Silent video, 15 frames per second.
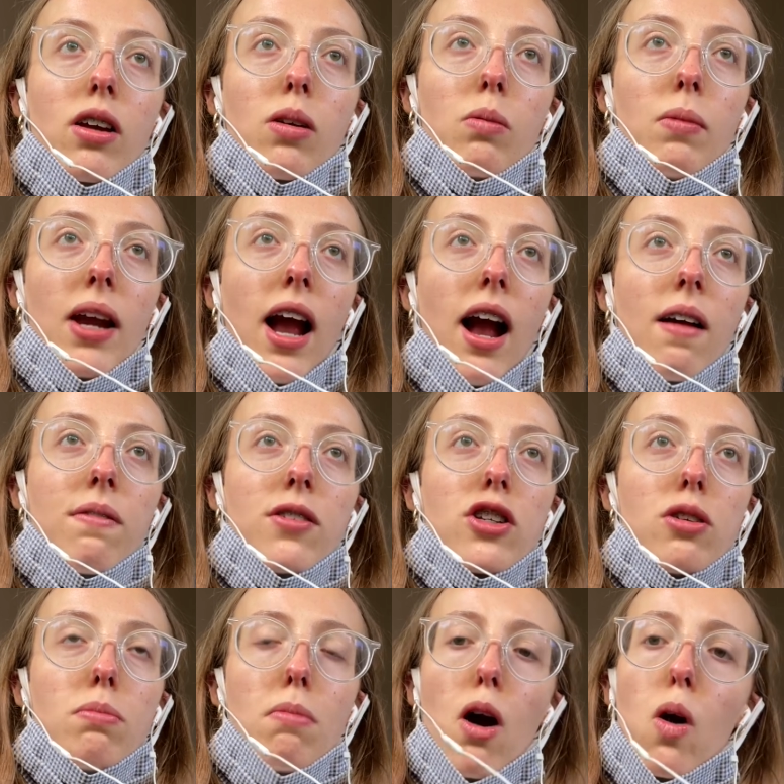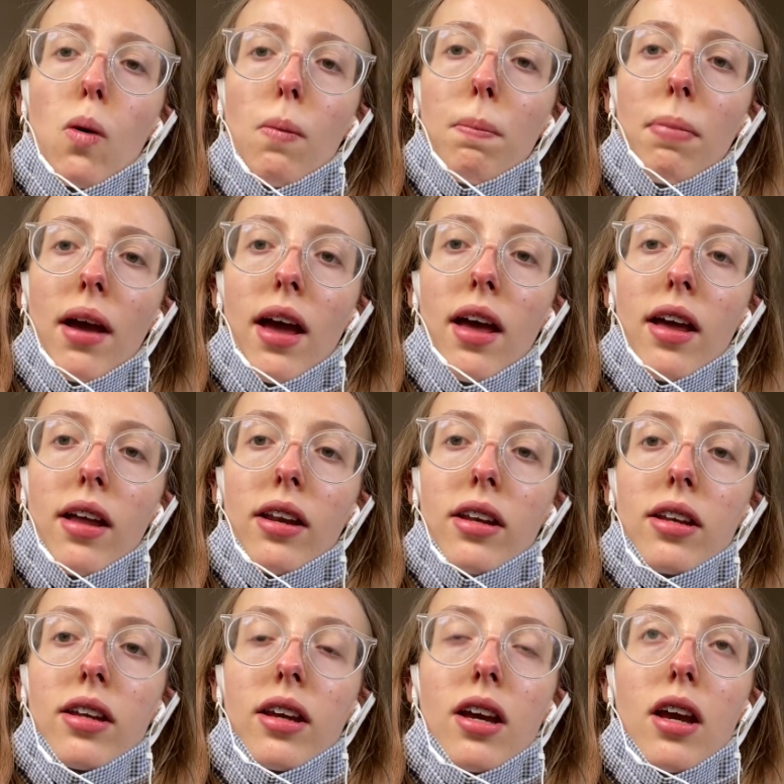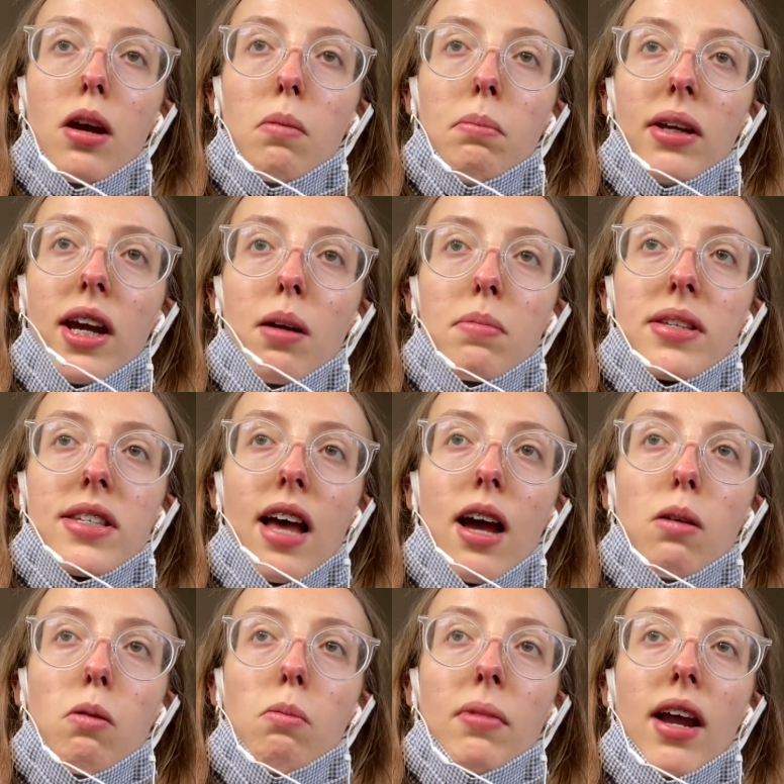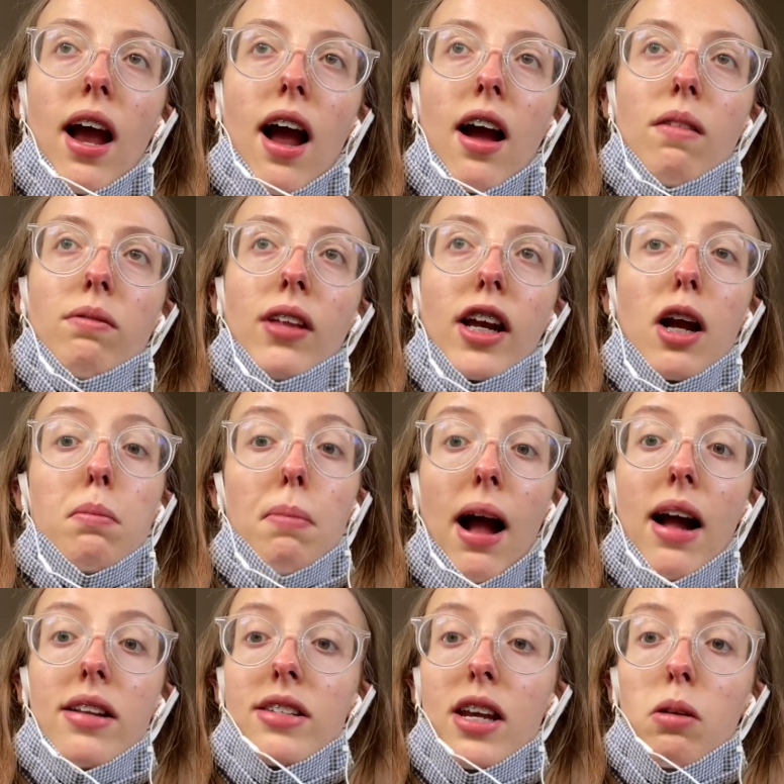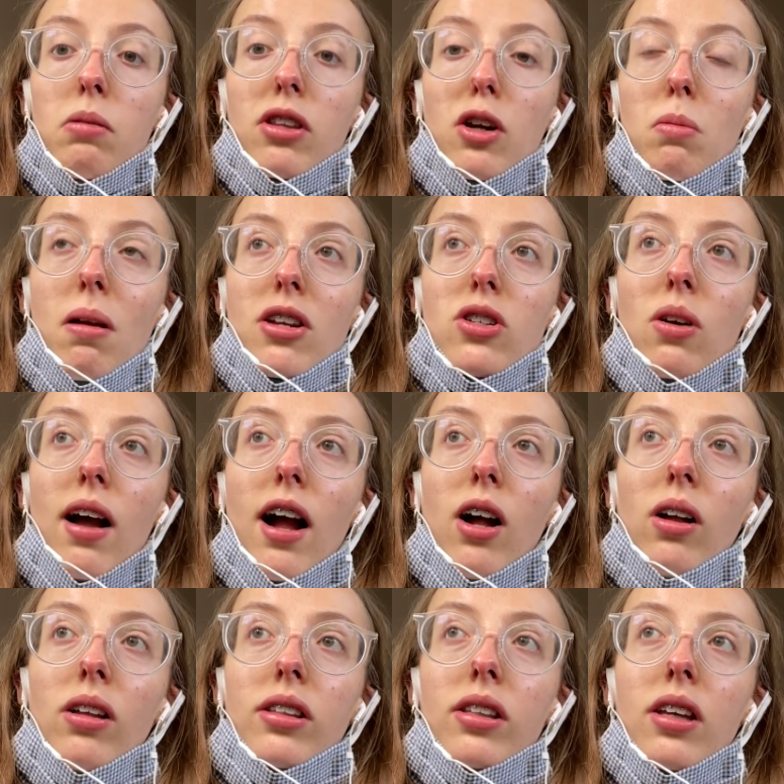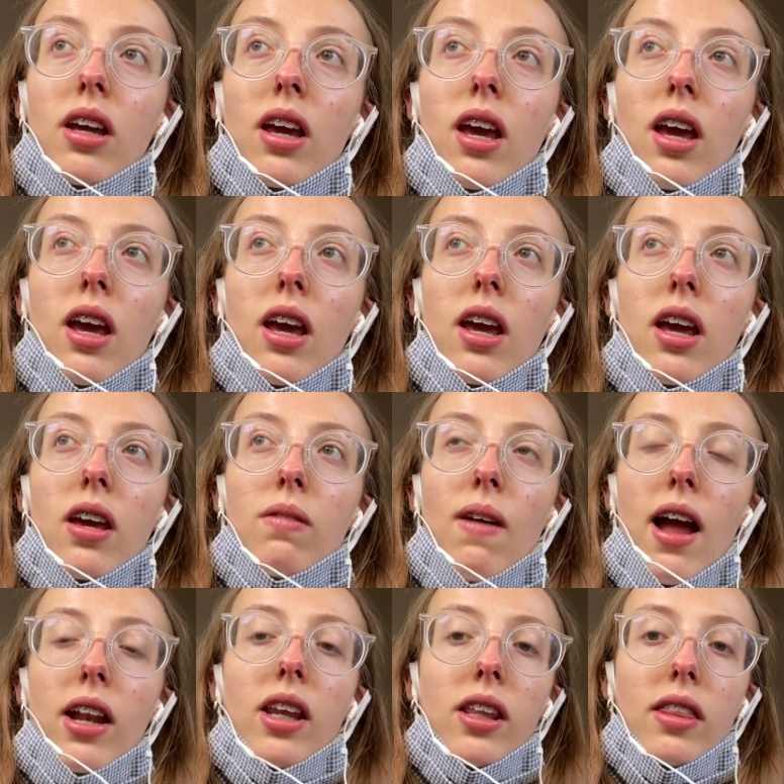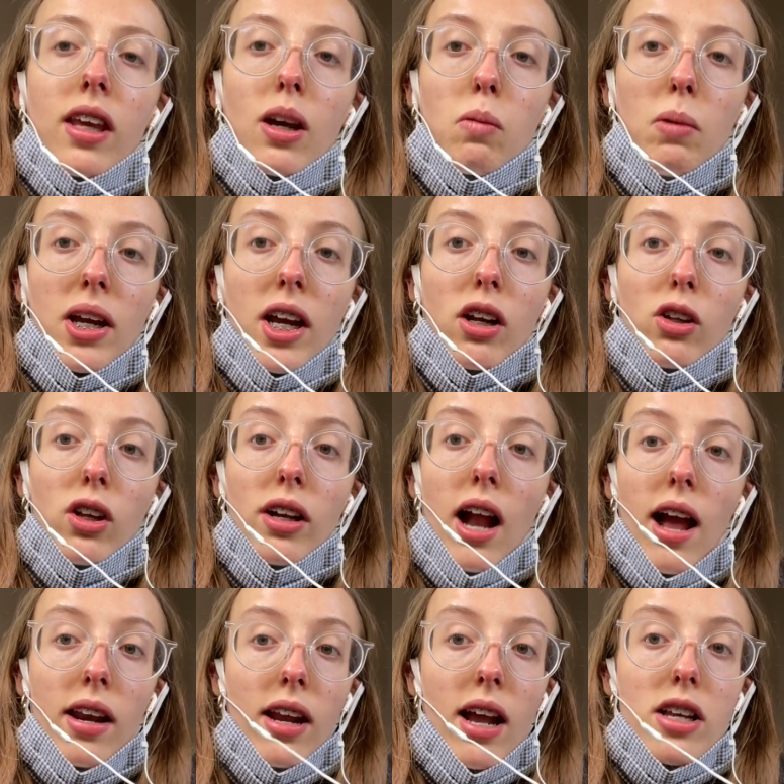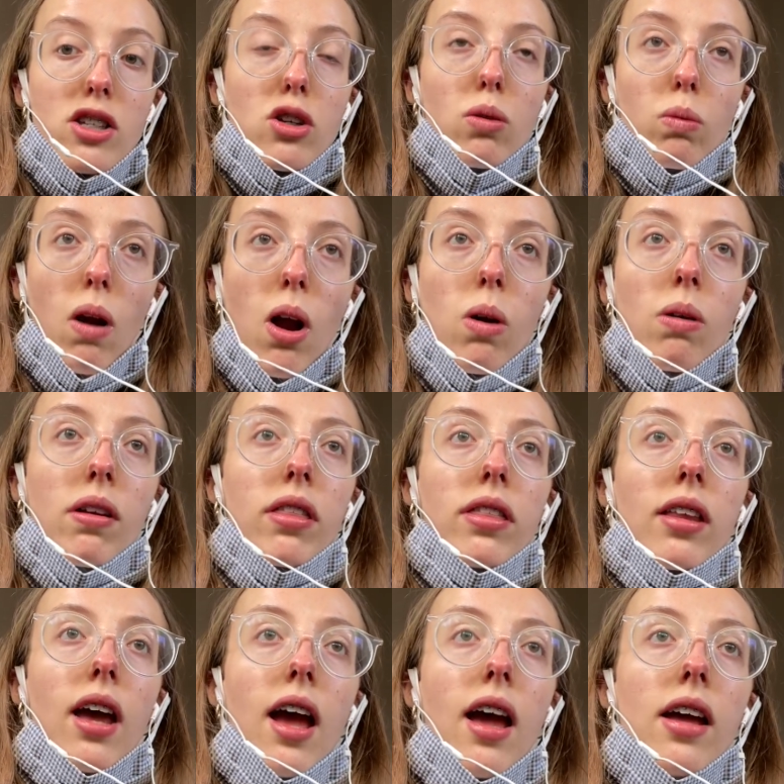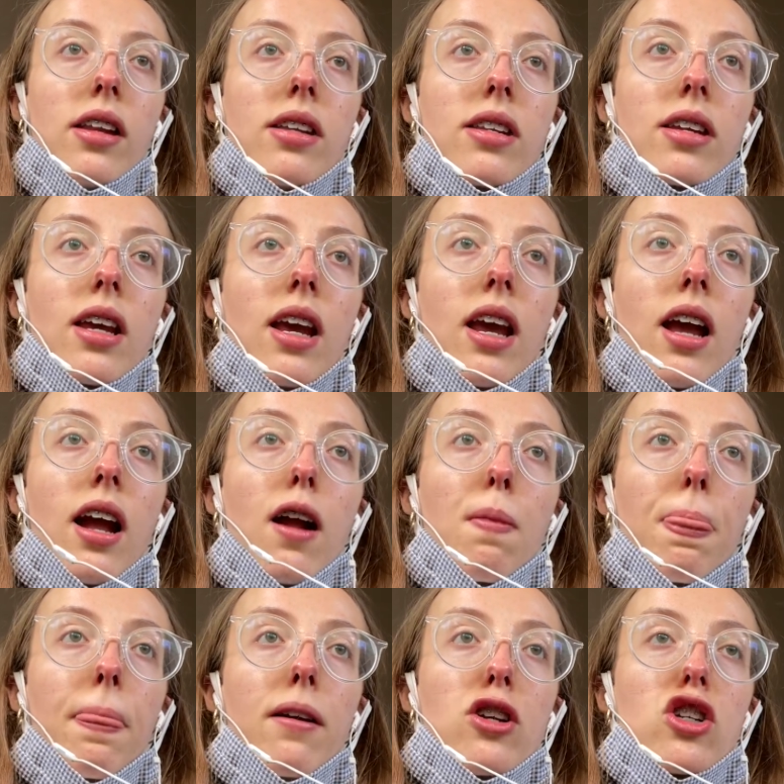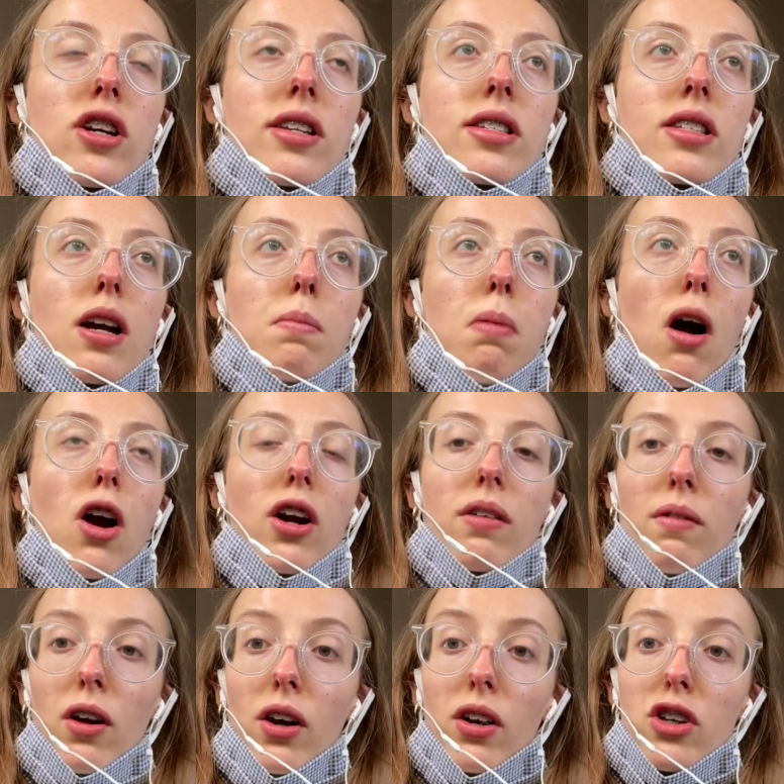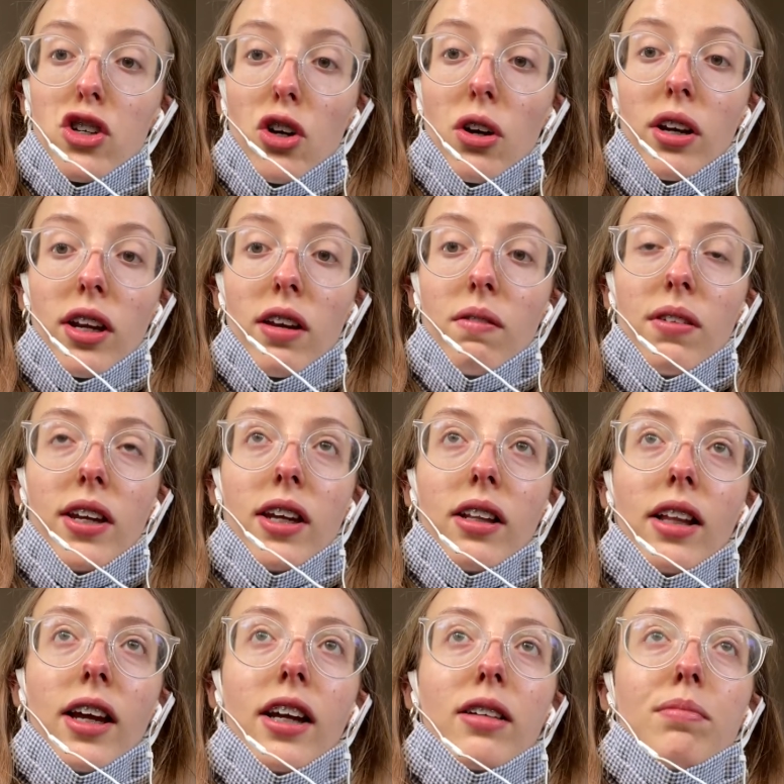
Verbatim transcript: we have to mope and be upset when we have like a bad day with our mental health? If anything, we can look at it as growth and just a part of our journey of healing.